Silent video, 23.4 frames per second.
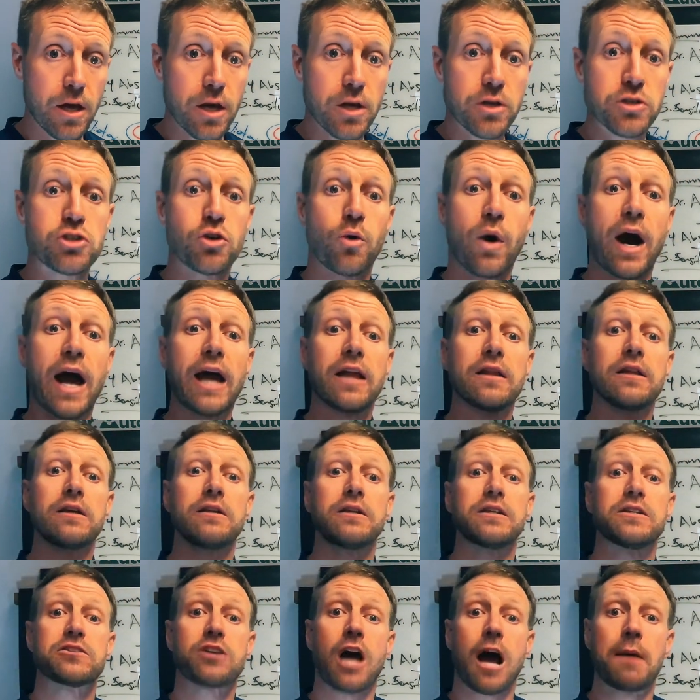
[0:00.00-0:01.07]
So I
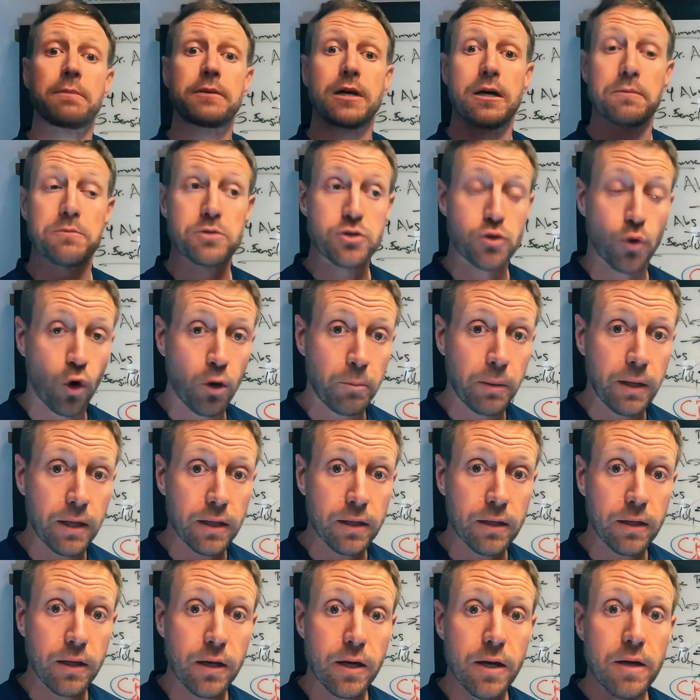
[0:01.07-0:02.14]
literally stopped
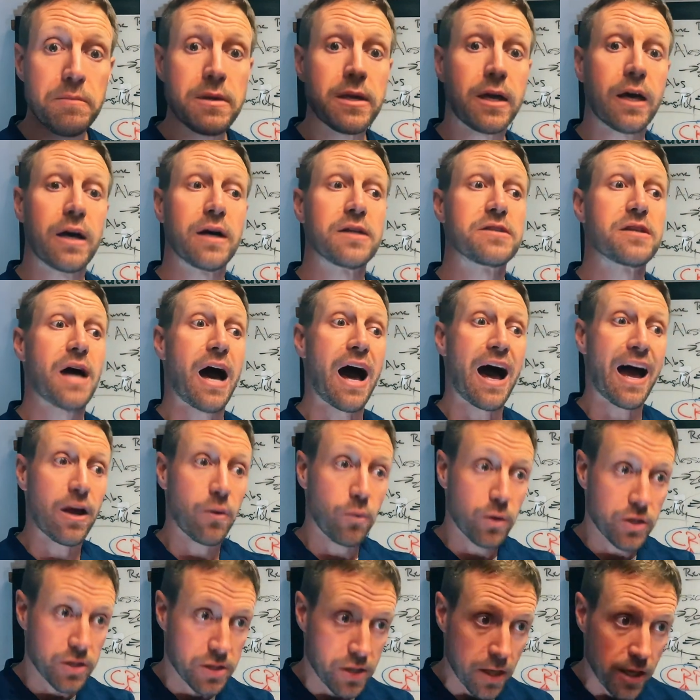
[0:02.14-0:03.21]
absorbing because
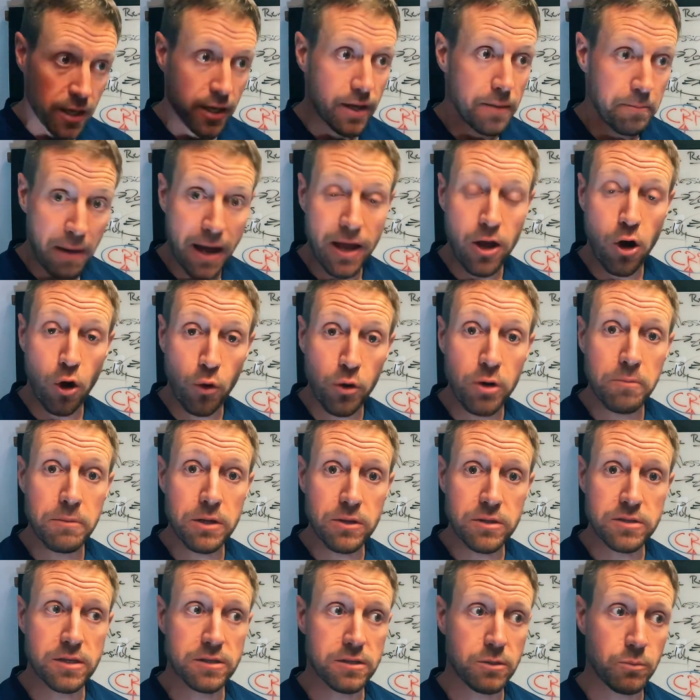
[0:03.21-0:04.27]
my own
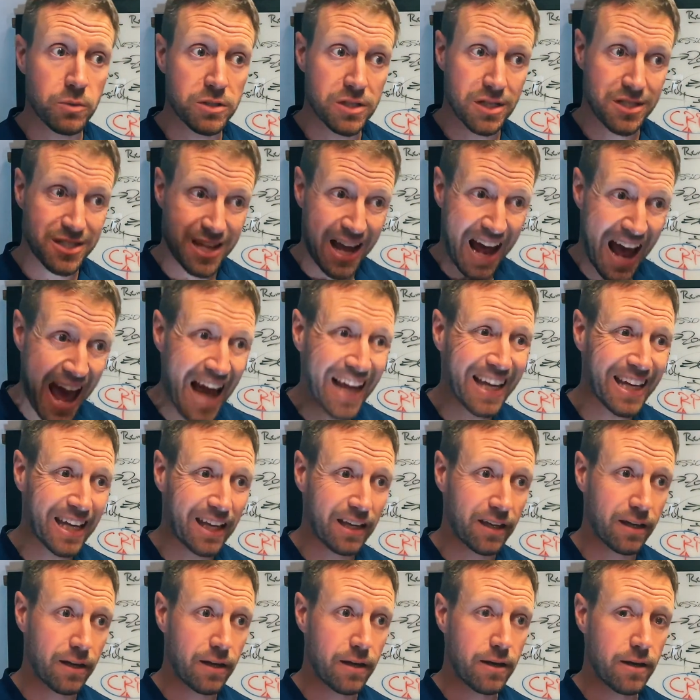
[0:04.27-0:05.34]
immune system was attacking